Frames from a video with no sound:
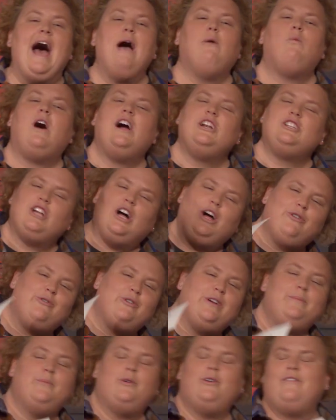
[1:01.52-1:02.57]
I watched all
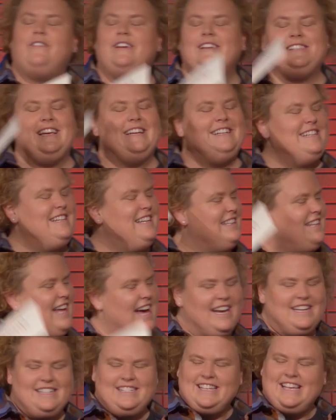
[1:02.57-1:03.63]
three movies. I did a lot of